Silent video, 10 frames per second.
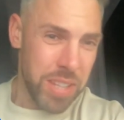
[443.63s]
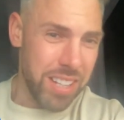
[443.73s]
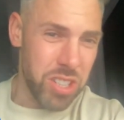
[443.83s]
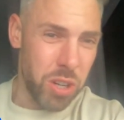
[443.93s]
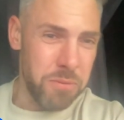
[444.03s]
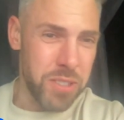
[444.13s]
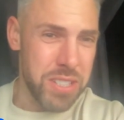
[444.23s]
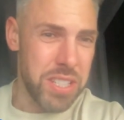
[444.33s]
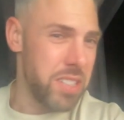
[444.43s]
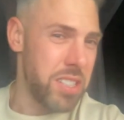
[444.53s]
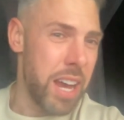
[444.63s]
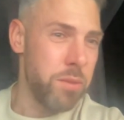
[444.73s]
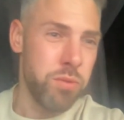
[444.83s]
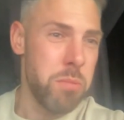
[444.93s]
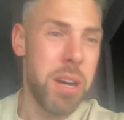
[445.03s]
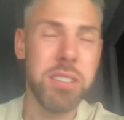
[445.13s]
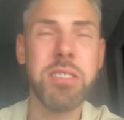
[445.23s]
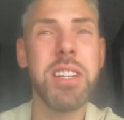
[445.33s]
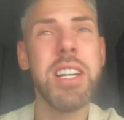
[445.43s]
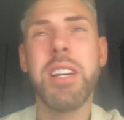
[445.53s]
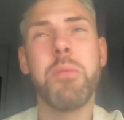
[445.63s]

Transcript: and the confidence it sapped from us.